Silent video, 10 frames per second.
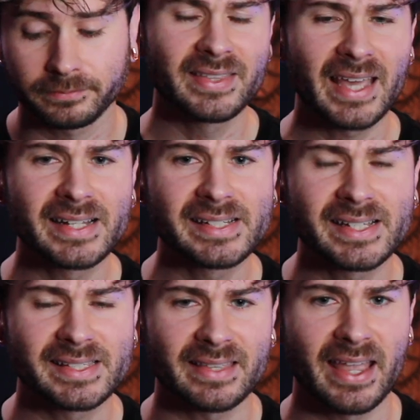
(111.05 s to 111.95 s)
The idea
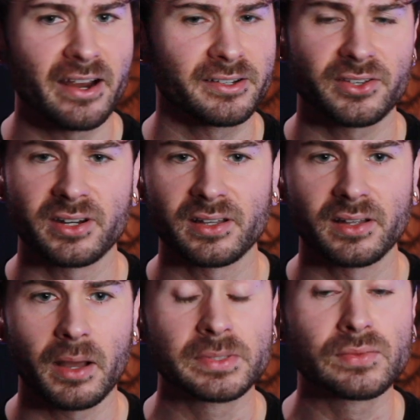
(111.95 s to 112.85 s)
is that the hair is going to
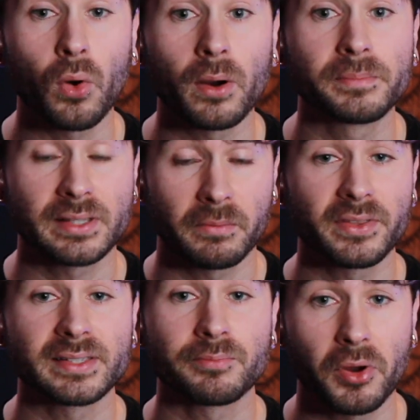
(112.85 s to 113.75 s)
absorb some of
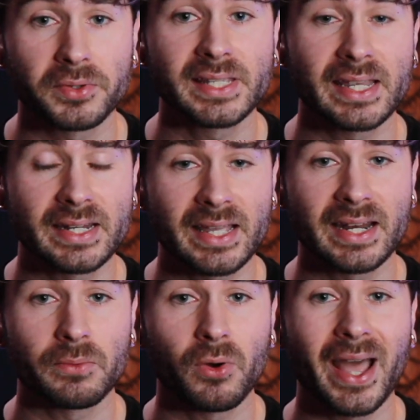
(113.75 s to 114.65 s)
this protein and
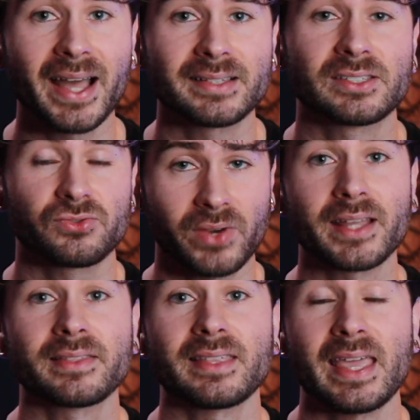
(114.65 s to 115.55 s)
it will add
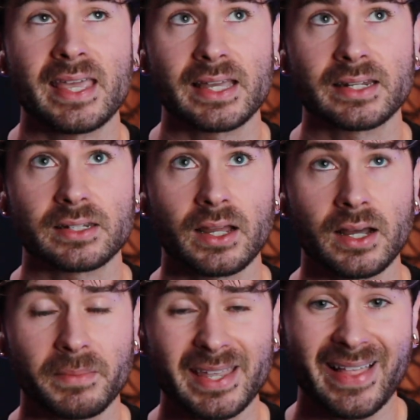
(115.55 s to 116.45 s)
strength and
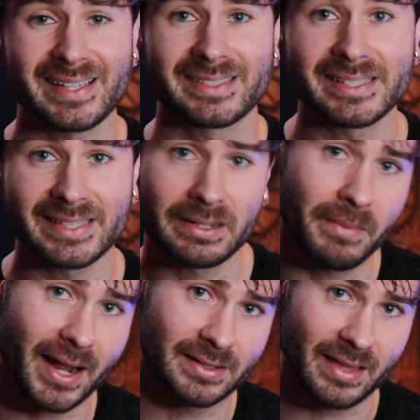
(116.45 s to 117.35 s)
elasticity
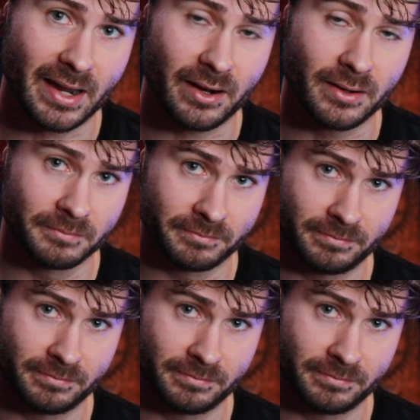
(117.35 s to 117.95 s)
back to the hair.